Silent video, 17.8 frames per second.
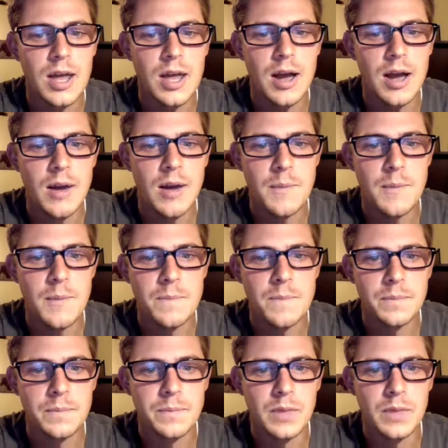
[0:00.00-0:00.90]

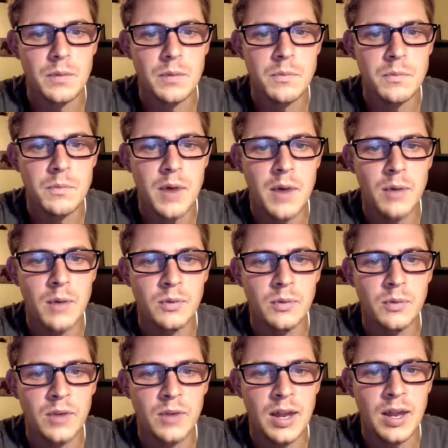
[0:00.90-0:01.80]

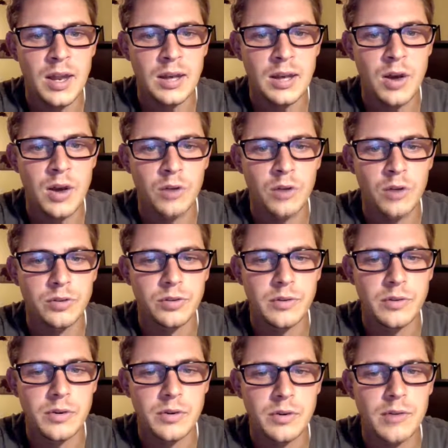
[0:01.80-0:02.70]
But it
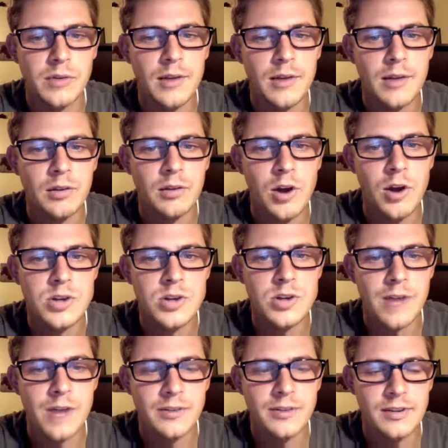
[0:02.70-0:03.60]
also seems like a rather
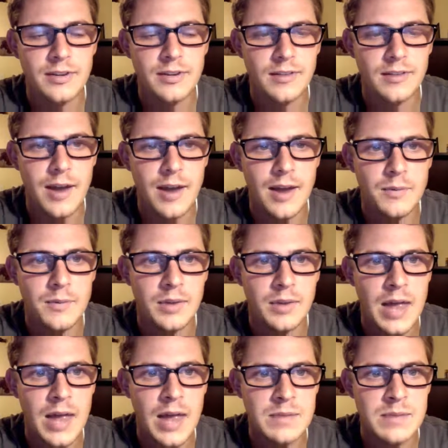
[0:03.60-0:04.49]
large offer at this time,
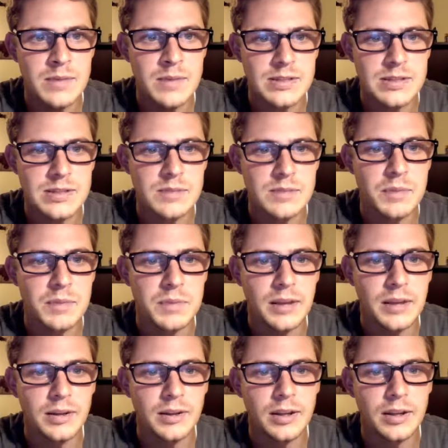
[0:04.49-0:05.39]
and that makes it
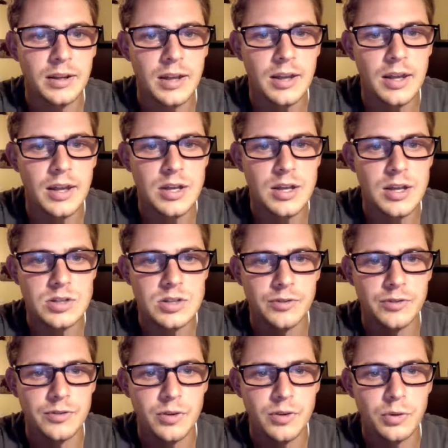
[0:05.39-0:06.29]
appealing.
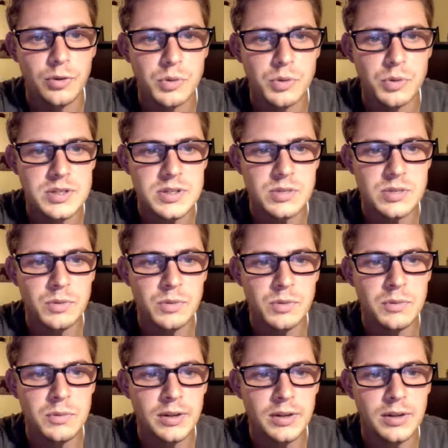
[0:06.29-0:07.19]
So for those reasons,
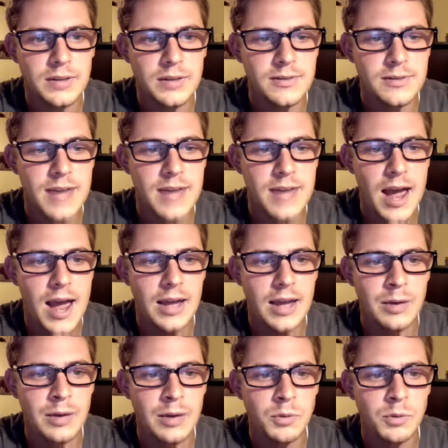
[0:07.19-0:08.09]
we believe
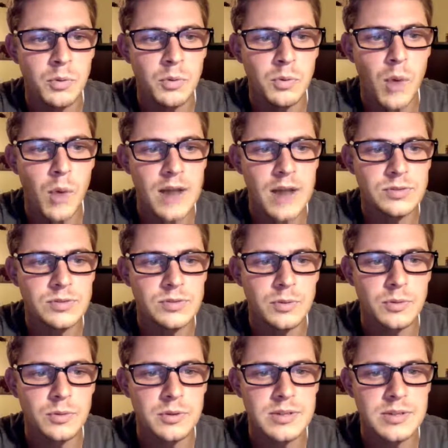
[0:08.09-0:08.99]
that it would be wise
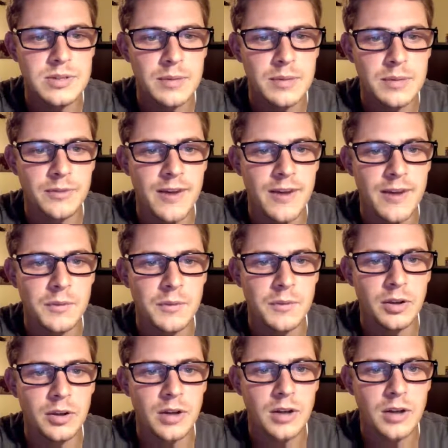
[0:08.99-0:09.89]
for him to accept the $5 million,